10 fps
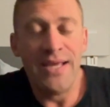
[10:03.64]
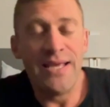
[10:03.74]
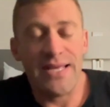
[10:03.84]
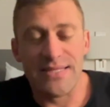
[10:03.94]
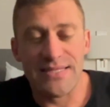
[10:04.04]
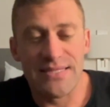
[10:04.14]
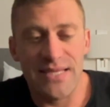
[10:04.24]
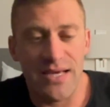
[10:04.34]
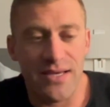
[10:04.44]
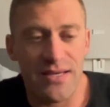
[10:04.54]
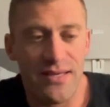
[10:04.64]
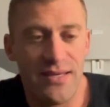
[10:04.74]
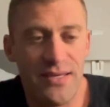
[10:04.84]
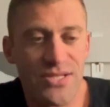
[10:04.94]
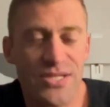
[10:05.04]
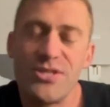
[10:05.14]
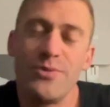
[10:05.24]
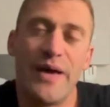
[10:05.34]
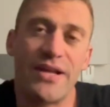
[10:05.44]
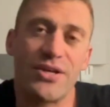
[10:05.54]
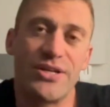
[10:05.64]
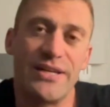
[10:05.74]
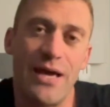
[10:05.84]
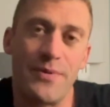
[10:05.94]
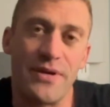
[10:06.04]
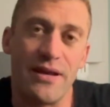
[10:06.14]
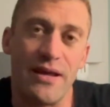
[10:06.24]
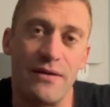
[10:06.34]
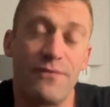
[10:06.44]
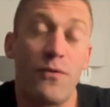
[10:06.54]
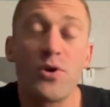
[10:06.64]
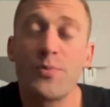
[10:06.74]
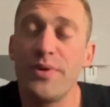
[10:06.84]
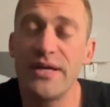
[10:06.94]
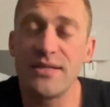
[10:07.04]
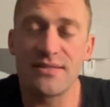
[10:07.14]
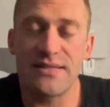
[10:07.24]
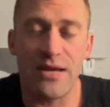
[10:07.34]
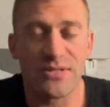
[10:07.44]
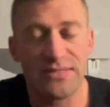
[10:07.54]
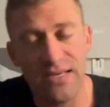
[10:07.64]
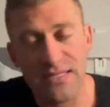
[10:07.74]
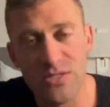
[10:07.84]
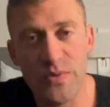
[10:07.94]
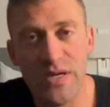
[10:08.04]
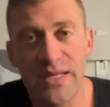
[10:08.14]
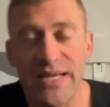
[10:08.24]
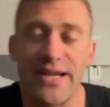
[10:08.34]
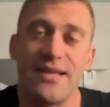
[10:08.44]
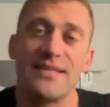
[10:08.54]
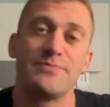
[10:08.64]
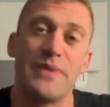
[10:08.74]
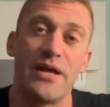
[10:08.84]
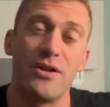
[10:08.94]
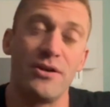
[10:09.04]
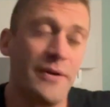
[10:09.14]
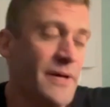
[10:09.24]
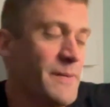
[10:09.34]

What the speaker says: It's just too bad it couldn't happen tonight. 4th place, that was nice as well. I got a nice medal.